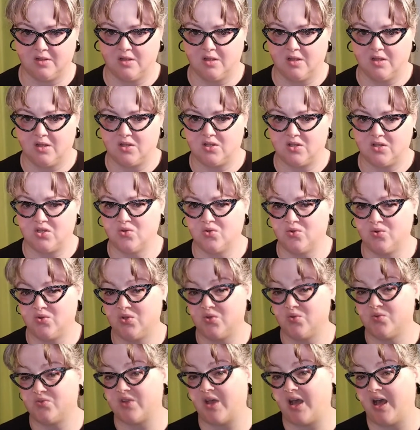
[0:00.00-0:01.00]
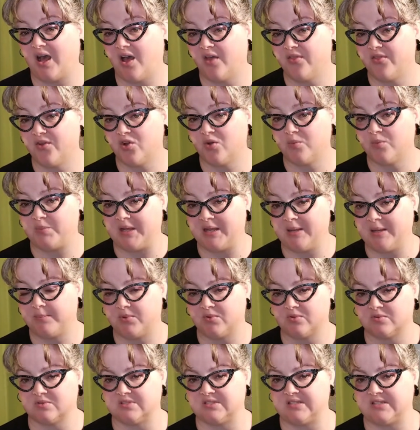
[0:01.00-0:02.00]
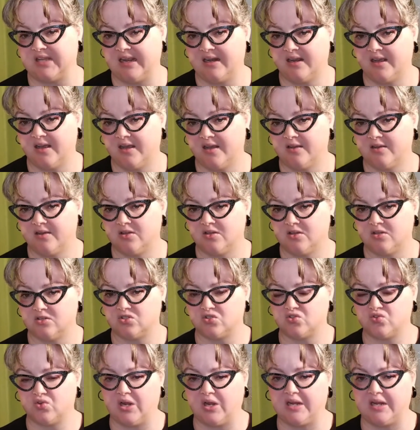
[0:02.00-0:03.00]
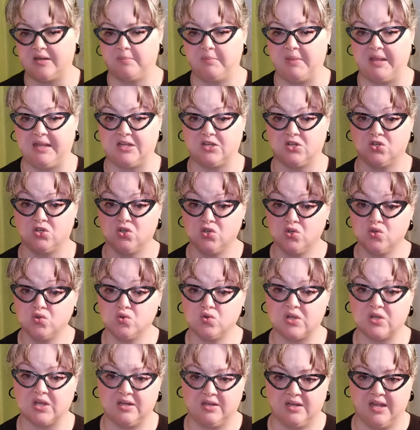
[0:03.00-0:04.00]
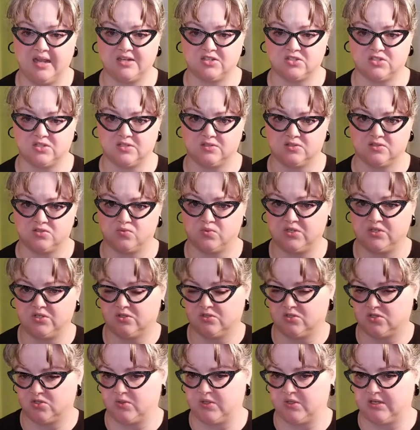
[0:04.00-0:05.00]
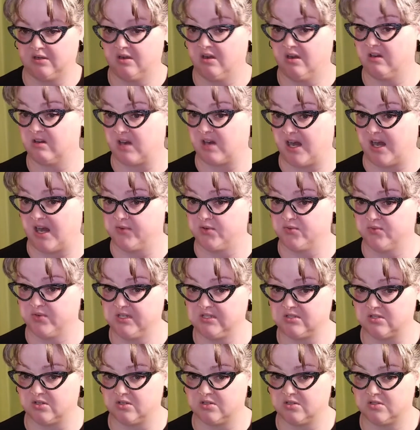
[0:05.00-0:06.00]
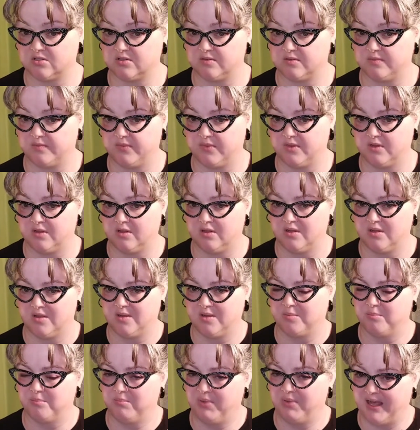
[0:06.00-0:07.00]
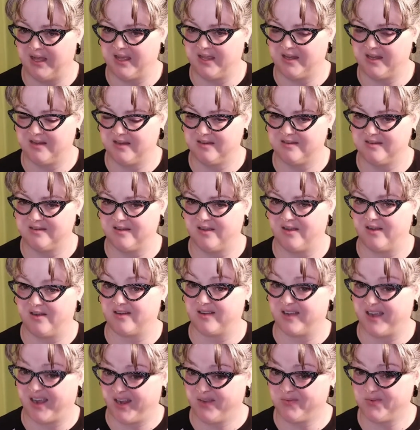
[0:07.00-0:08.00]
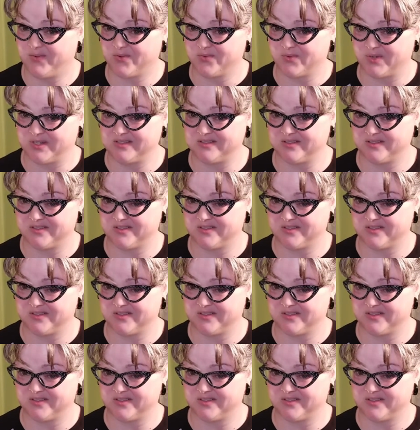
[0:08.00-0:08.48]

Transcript: You use other people's data to try to make new connections when you're doing archival research. But archival research